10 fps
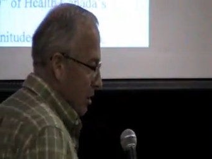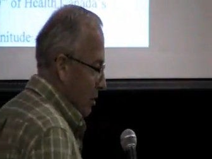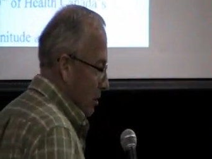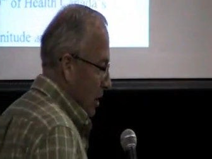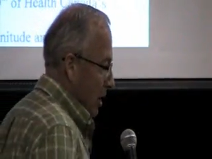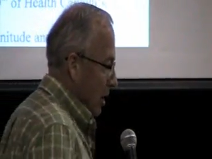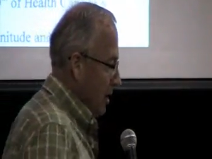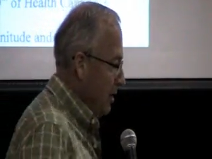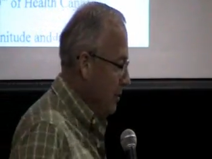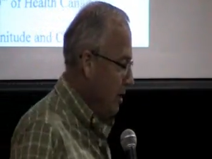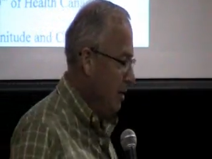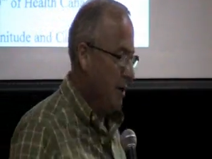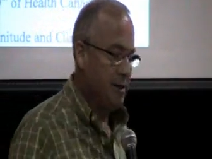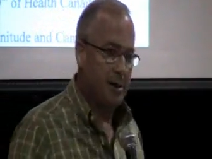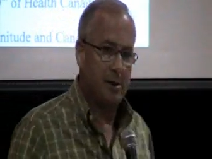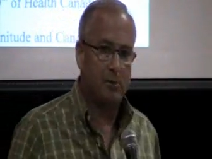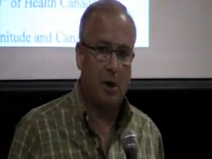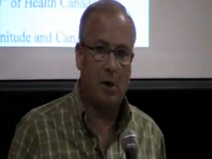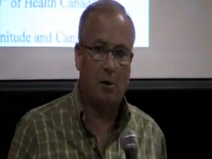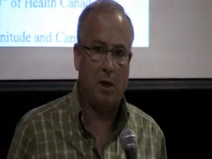So he came in and he
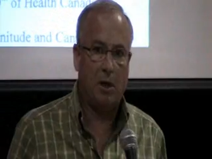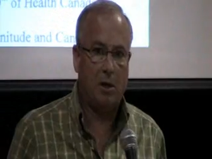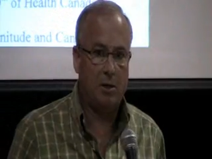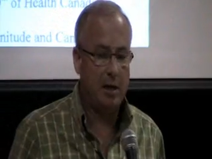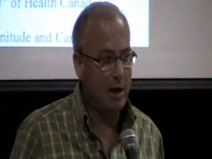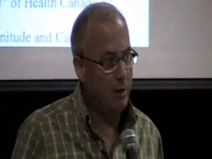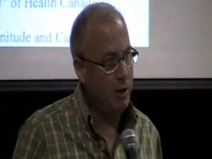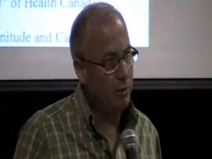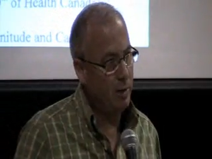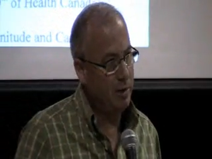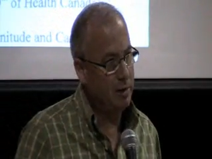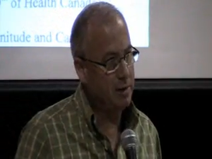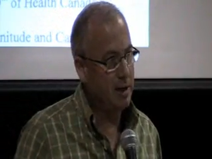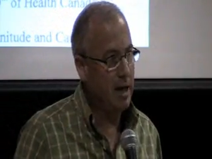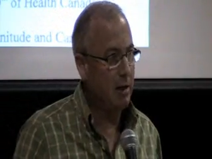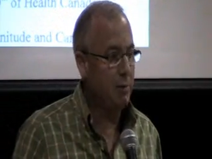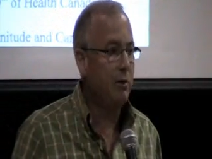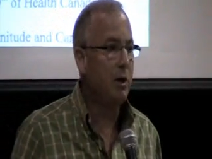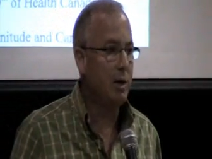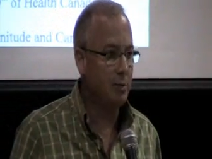says, well, yeah, you know what it does to
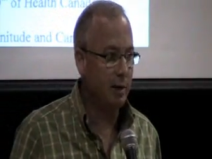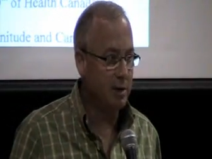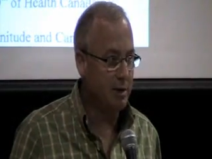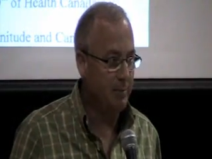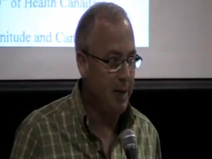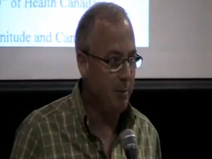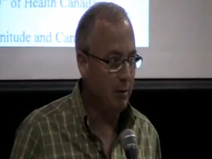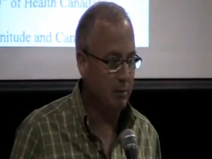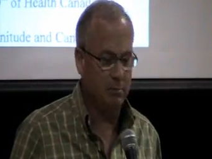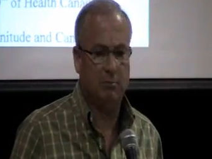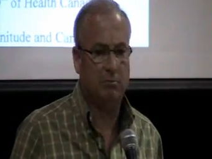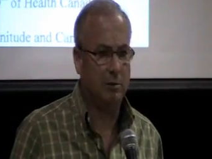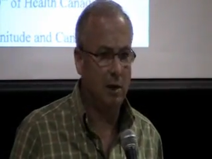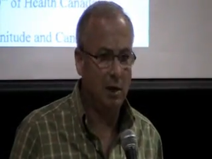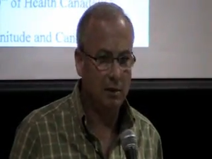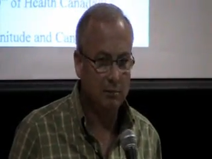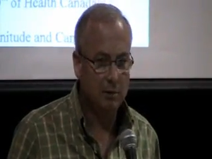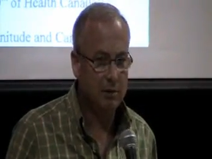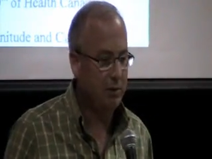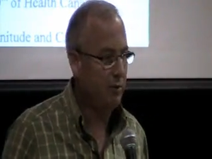cattle, we realize what it does to people.
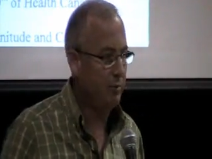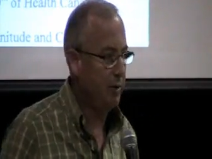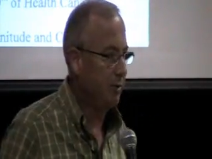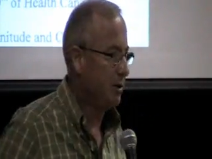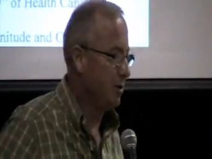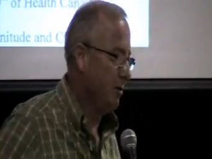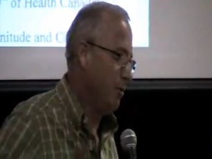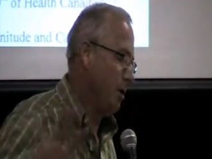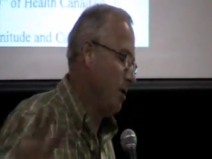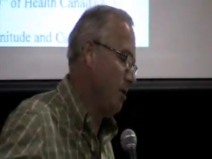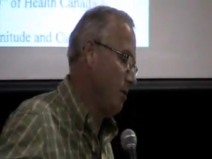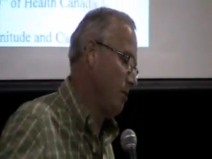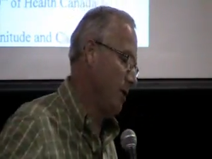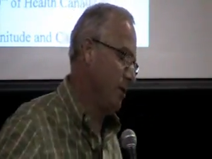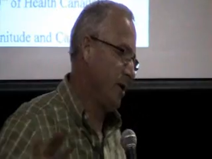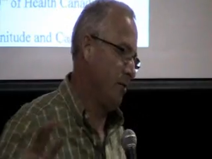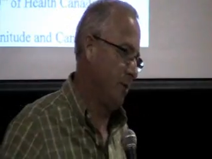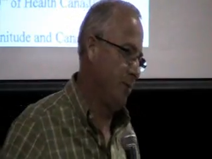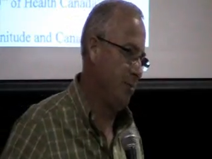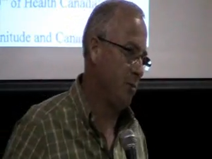It doesn't do people, doesn't do anything. We don't care
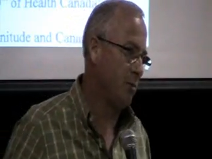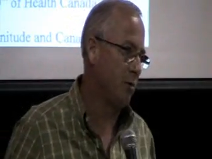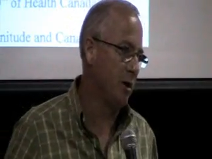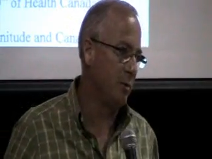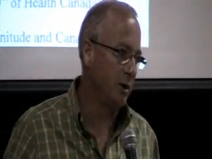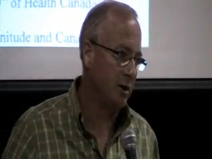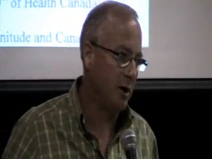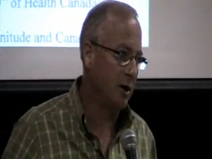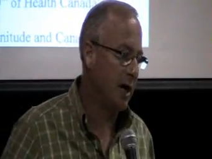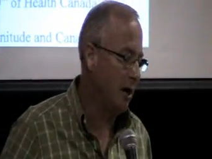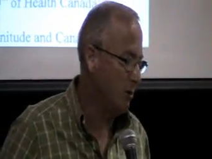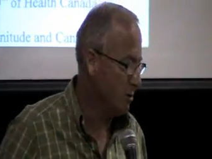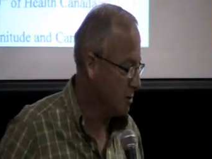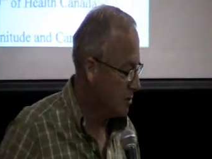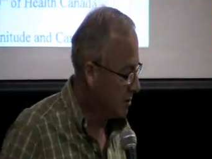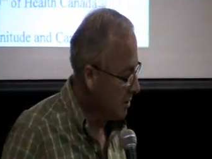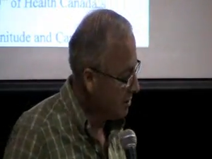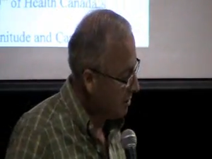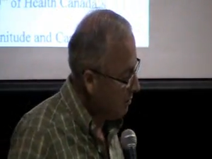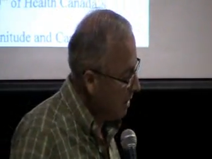about the people, we're worried about our cows.
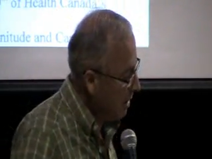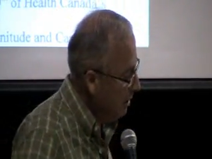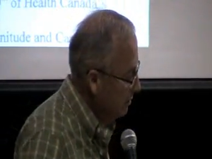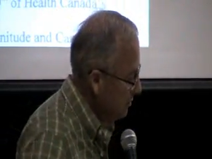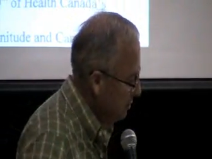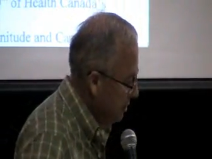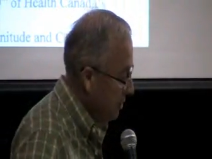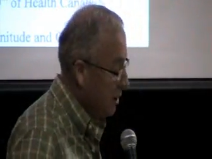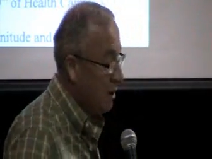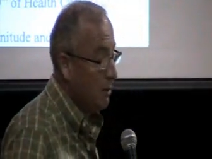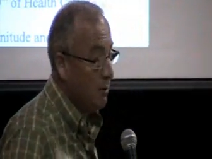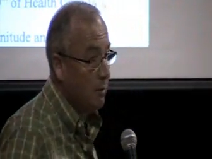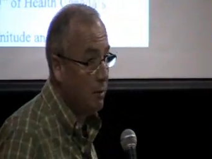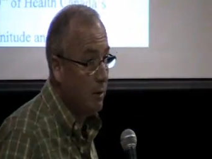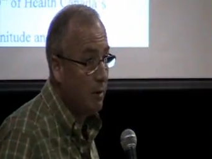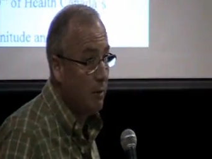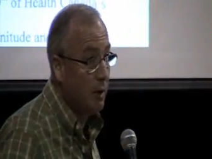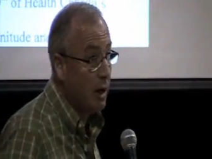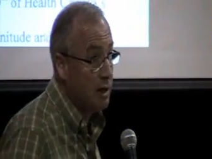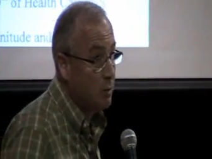And he says, well, you gotta
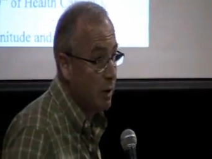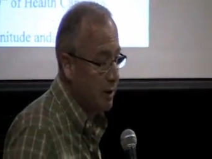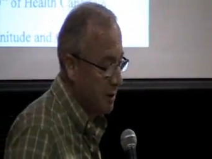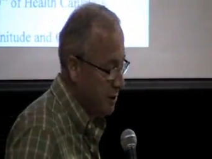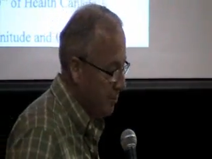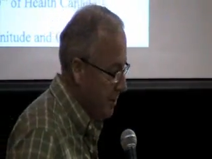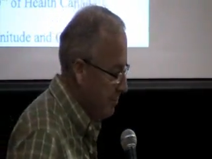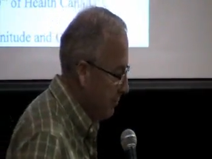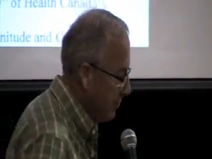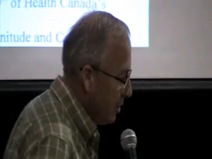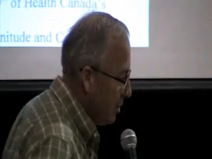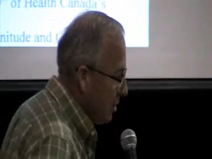realize what it does to people.